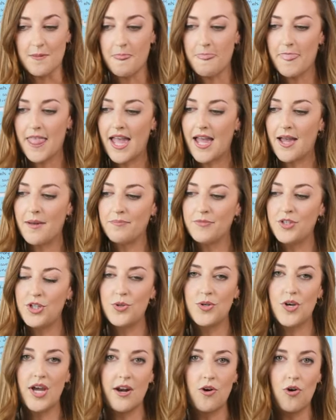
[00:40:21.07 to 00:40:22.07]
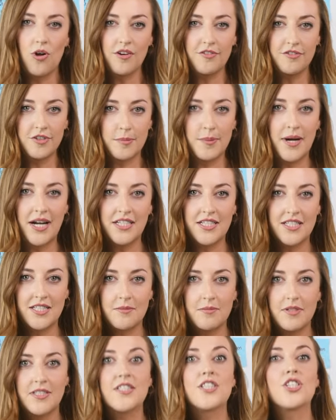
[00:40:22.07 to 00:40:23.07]
You get all of your
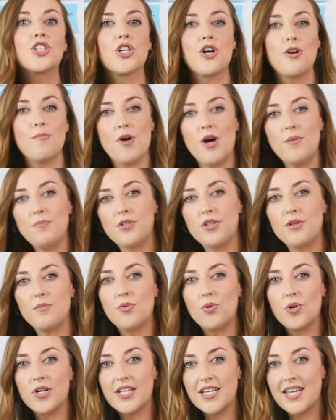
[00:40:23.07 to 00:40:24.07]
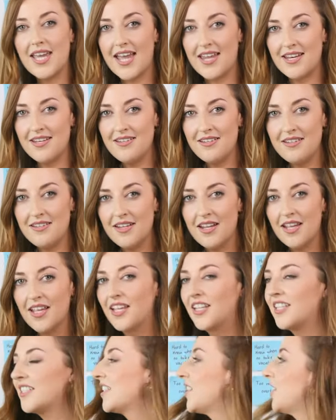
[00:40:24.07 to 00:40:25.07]
participants to come up to the board again
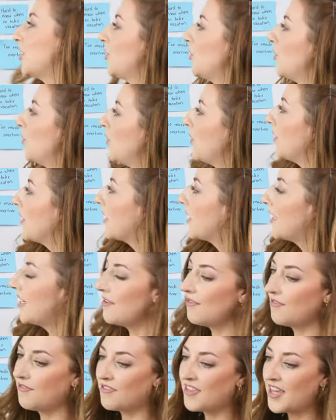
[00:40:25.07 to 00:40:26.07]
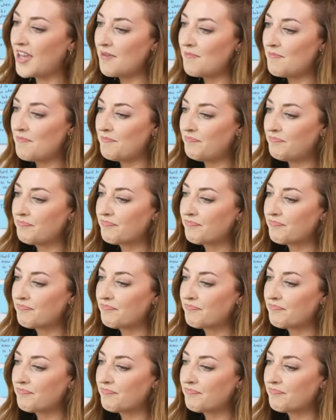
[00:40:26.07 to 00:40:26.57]
to give them,